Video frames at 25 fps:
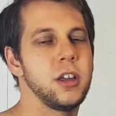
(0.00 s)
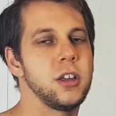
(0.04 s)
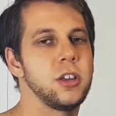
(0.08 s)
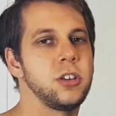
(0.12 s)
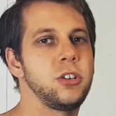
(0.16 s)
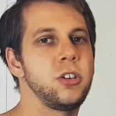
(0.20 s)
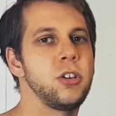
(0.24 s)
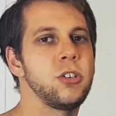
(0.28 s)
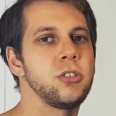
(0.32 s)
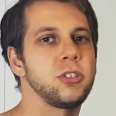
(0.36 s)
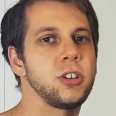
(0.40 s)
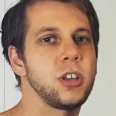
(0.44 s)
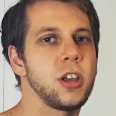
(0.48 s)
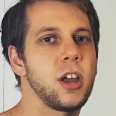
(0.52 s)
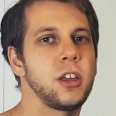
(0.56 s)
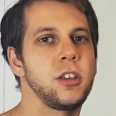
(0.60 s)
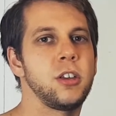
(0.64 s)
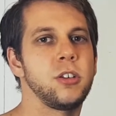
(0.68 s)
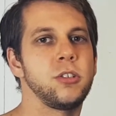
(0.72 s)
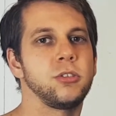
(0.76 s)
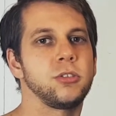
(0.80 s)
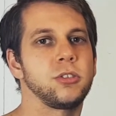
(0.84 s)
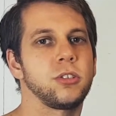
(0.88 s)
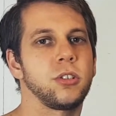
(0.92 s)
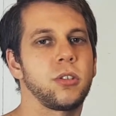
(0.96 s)
Usually I
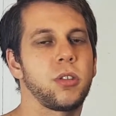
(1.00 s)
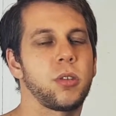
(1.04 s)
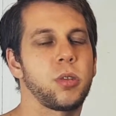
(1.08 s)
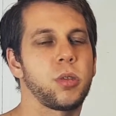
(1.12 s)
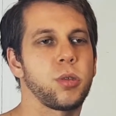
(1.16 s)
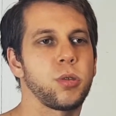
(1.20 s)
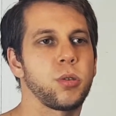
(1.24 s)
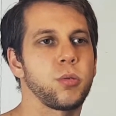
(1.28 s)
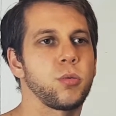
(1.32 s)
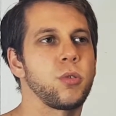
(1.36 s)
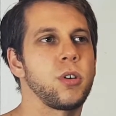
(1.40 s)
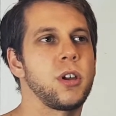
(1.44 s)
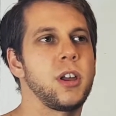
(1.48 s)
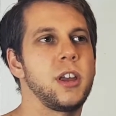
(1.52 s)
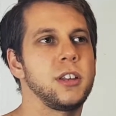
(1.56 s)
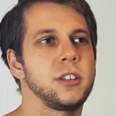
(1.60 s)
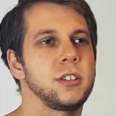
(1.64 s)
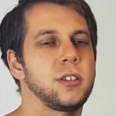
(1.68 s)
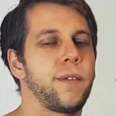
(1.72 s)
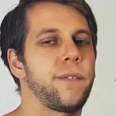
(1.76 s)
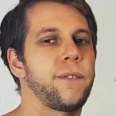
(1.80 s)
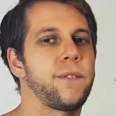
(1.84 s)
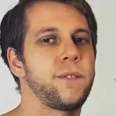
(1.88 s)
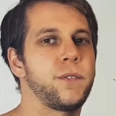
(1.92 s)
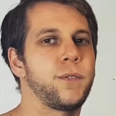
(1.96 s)
use 3
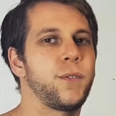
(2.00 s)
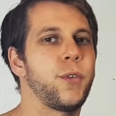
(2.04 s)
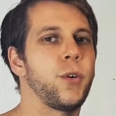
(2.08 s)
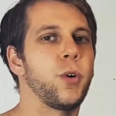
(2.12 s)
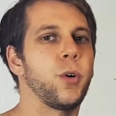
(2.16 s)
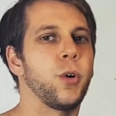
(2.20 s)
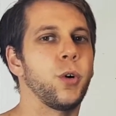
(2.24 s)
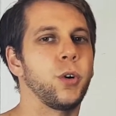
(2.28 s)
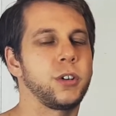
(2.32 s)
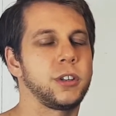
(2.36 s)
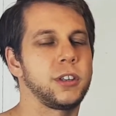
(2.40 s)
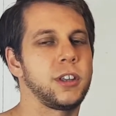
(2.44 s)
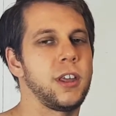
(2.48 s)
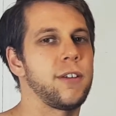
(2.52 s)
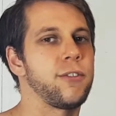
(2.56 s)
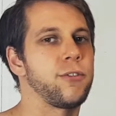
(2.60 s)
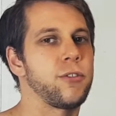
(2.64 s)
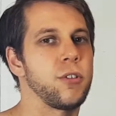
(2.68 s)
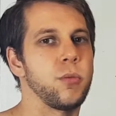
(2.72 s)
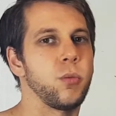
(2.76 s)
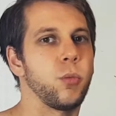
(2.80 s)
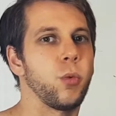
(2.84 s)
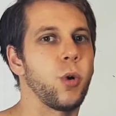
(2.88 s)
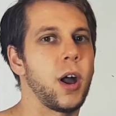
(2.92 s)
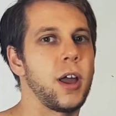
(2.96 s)
to 4
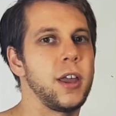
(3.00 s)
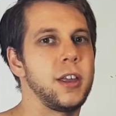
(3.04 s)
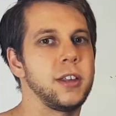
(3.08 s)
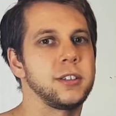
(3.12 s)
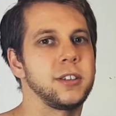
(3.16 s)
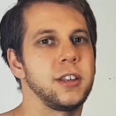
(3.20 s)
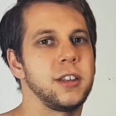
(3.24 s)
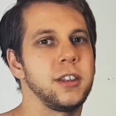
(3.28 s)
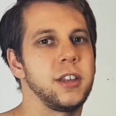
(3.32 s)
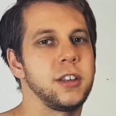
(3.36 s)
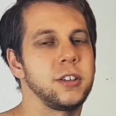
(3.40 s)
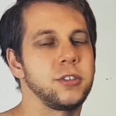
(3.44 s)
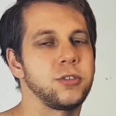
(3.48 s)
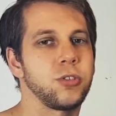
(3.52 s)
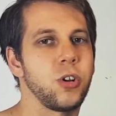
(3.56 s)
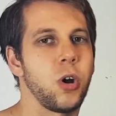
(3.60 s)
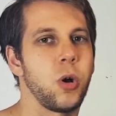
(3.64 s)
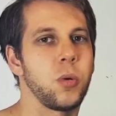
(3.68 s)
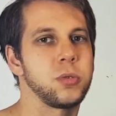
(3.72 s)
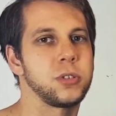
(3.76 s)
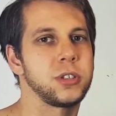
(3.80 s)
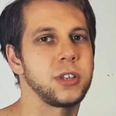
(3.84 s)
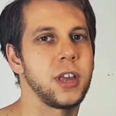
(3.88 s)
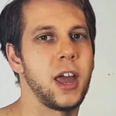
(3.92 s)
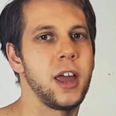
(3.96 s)
different weights in this
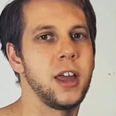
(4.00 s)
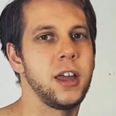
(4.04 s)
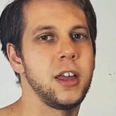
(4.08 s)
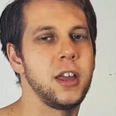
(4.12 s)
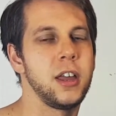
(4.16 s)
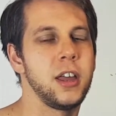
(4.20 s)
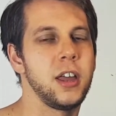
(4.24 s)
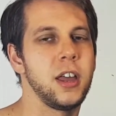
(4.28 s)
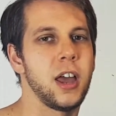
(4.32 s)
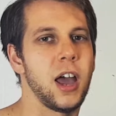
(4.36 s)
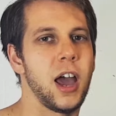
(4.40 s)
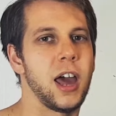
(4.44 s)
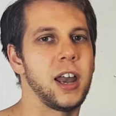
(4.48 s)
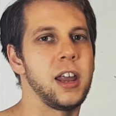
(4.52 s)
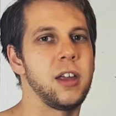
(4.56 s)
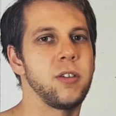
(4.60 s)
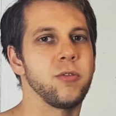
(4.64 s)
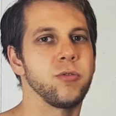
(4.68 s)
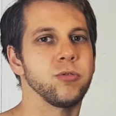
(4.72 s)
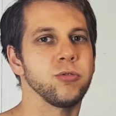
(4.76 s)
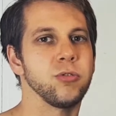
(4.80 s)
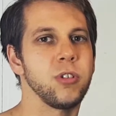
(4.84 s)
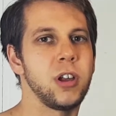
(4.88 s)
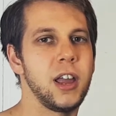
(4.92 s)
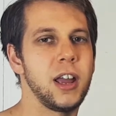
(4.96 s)
drop set, and it
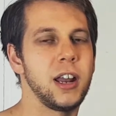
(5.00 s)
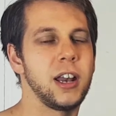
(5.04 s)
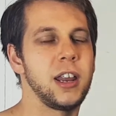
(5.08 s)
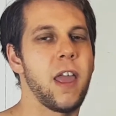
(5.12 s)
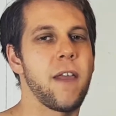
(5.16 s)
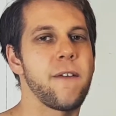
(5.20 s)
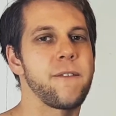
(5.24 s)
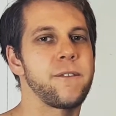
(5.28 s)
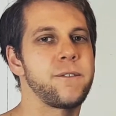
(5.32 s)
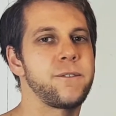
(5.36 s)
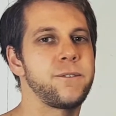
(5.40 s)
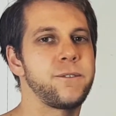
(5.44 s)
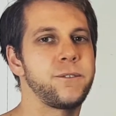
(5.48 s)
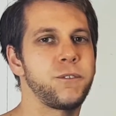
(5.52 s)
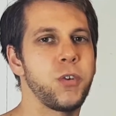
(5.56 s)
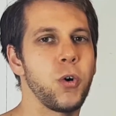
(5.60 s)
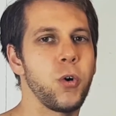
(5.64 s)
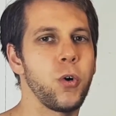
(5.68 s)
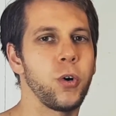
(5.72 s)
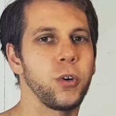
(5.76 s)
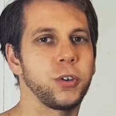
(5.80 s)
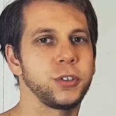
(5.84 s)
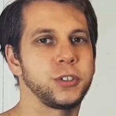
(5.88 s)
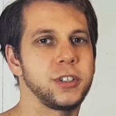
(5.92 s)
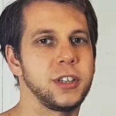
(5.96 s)
really
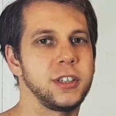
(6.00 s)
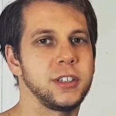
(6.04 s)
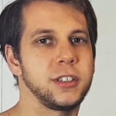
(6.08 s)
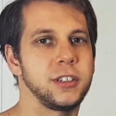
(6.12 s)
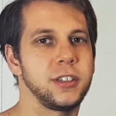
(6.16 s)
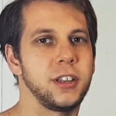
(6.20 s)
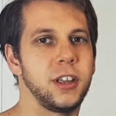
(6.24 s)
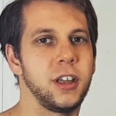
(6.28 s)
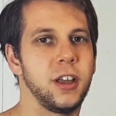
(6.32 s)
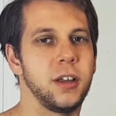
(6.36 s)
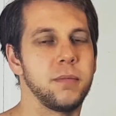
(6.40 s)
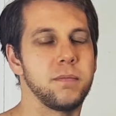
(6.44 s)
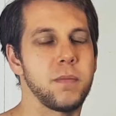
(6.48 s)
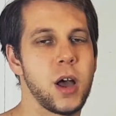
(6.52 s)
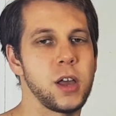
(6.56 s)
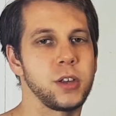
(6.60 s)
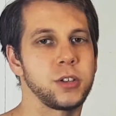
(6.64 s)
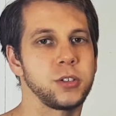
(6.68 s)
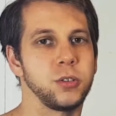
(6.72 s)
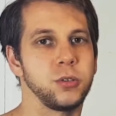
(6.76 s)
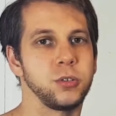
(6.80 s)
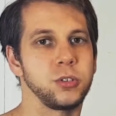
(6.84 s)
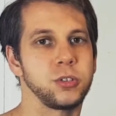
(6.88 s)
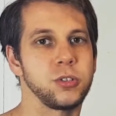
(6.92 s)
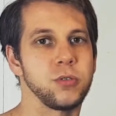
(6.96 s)
forces the
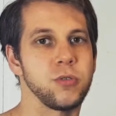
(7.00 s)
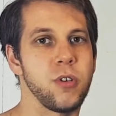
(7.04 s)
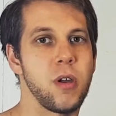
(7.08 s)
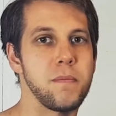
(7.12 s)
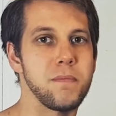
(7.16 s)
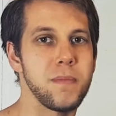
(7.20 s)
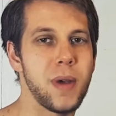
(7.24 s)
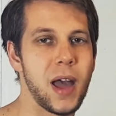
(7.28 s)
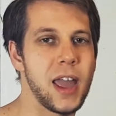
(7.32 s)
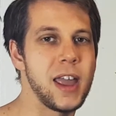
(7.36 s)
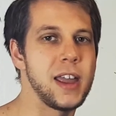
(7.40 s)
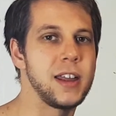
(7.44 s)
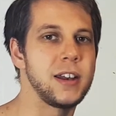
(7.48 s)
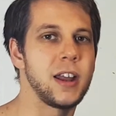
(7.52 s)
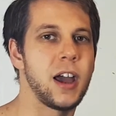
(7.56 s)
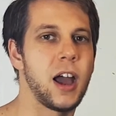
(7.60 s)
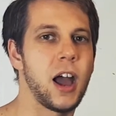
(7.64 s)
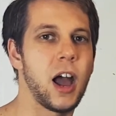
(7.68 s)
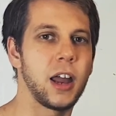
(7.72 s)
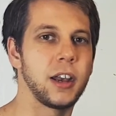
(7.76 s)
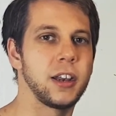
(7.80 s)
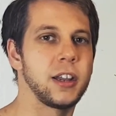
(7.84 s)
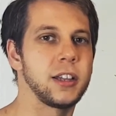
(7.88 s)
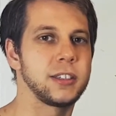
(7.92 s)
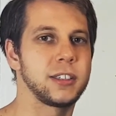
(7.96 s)
muscle to remain
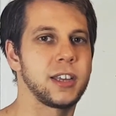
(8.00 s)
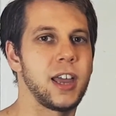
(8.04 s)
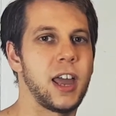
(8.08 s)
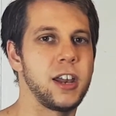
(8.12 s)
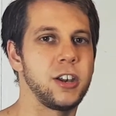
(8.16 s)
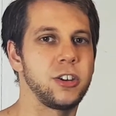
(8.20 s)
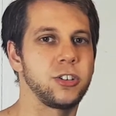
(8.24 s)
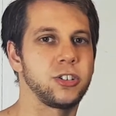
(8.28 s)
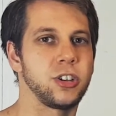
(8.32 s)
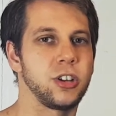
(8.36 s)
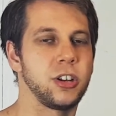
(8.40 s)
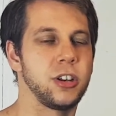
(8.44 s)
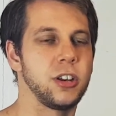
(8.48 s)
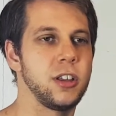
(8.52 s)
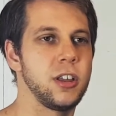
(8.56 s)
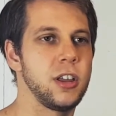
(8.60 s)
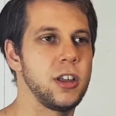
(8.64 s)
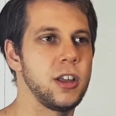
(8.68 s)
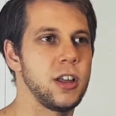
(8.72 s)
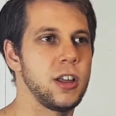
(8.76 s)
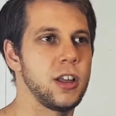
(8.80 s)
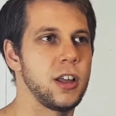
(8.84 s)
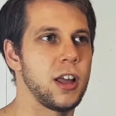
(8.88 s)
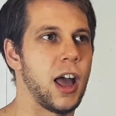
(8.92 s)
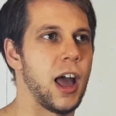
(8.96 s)
under tension
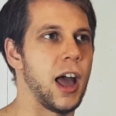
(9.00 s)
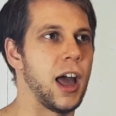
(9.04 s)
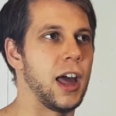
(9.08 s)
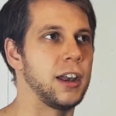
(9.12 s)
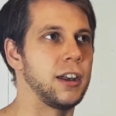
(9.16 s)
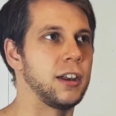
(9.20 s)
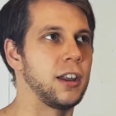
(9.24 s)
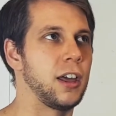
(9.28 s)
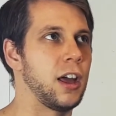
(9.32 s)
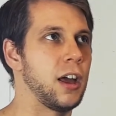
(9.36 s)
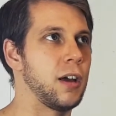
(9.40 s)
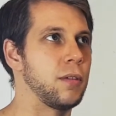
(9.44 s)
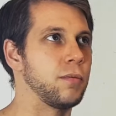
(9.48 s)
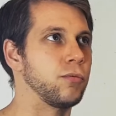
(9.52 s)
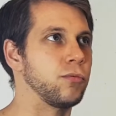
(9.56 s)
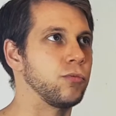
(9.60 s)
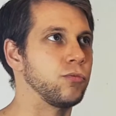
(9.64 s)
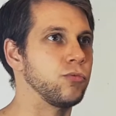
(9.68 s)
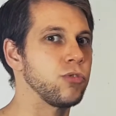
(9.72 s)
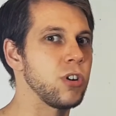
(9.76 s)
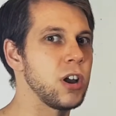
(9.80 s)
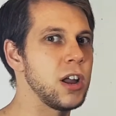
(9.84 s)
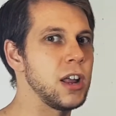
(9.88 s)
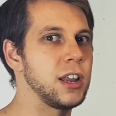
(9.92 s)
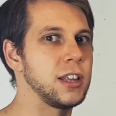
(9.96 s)

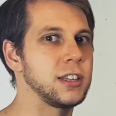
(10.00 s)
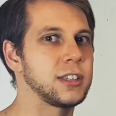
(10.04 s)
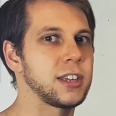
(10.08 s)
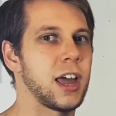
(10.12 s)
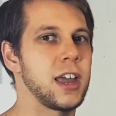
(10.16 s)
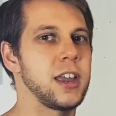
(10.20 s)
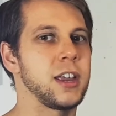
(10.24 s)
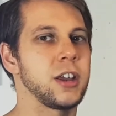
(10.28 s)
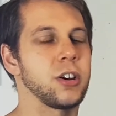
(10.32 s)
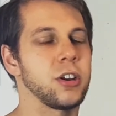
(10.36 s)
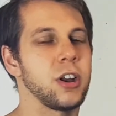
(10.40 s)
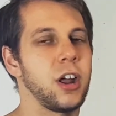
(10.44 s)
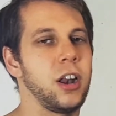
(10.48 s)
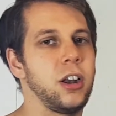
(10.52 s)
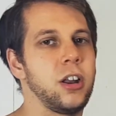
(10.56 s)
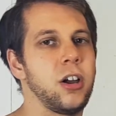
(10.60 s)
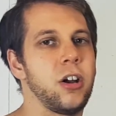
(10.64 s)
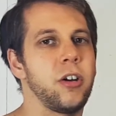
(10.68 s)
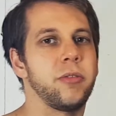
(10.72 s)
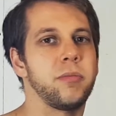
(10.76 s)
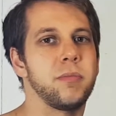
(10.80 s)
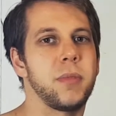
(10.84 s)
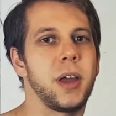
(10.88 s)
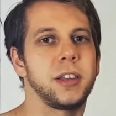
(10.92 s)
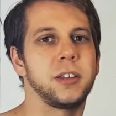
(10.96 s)
and really take on a
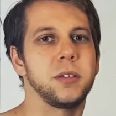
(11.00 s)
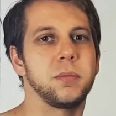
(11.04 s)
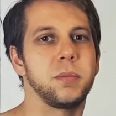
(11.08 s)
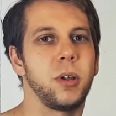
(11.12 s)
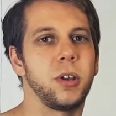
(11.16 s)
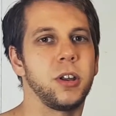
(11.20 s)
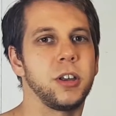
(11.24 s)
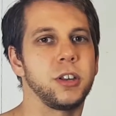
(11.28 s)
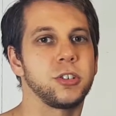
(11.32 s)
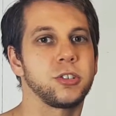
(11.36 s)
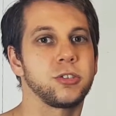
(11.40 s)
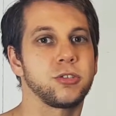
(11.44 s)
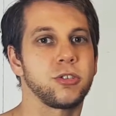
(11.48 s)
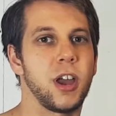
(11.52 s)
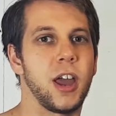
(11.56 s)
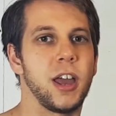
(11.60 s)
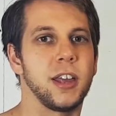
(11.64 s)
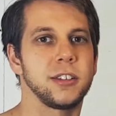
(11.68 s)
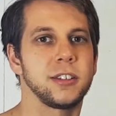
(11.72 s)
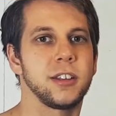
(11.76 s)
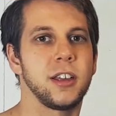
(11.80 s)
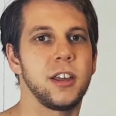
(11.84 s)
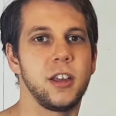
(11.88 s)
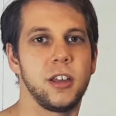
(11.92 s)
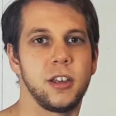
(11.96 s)
lot of metabolic
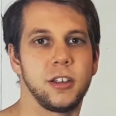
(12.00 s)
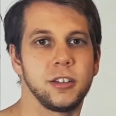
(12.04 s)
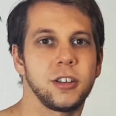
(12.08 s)
stress.